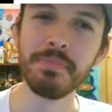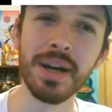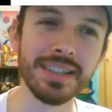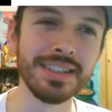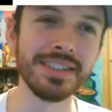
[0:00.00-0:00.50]

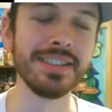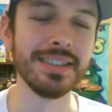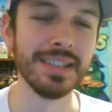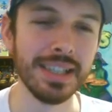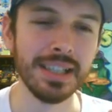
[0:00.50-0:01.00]
but
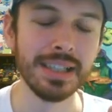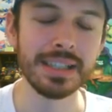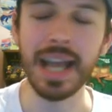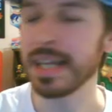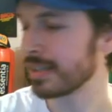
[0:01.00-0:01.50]

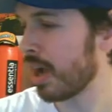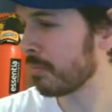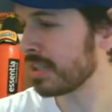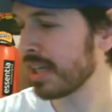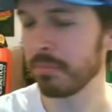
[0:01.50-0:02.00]
Guys,
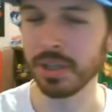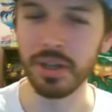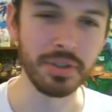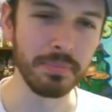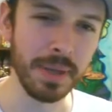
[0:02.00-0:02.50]
comment down
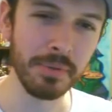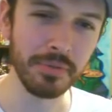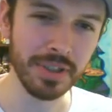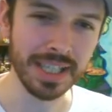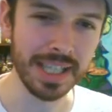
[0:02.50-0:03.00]
below. Do people
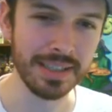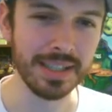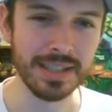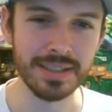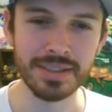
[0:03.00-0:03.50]
really eat
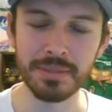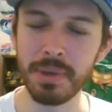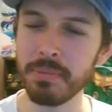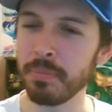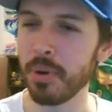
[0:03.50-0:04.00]
this? Do
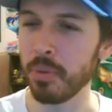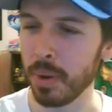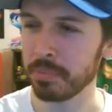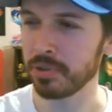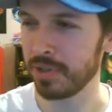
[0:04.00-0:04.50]
people put
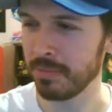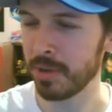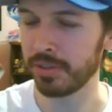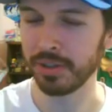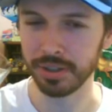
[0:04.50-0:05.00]
whipped cream
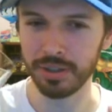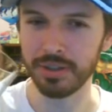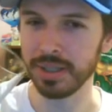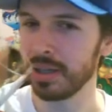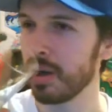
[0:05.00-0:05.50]
on their
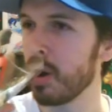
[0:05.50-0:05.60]
curry?